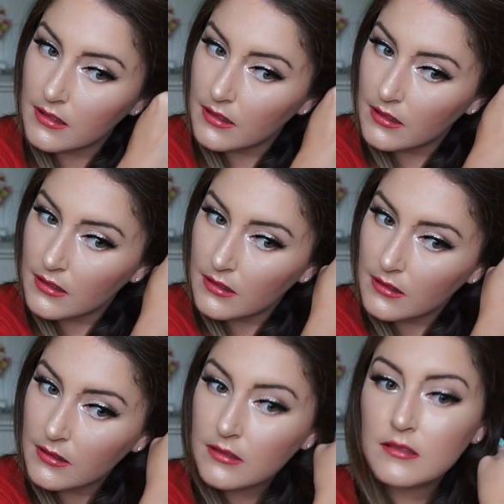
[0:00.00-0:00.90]

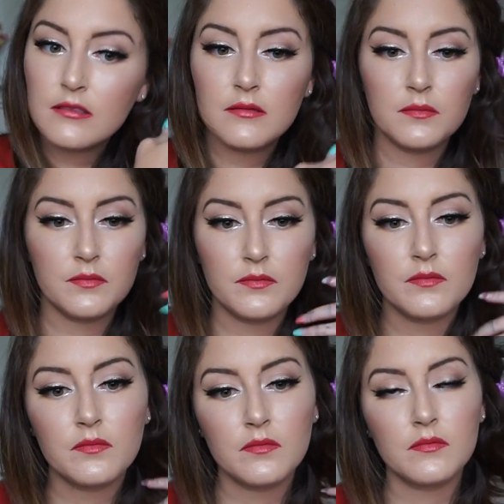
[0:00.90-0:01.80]

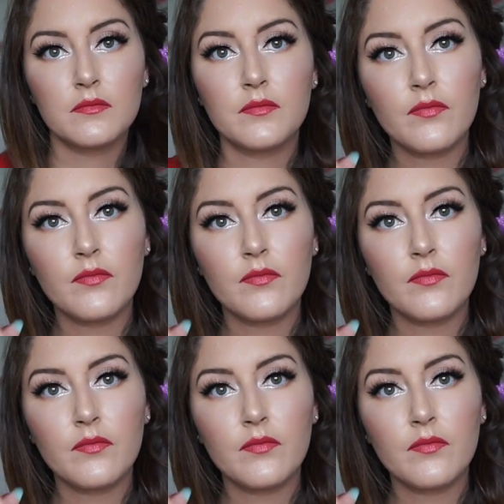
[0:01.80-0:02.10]
(no one is talking)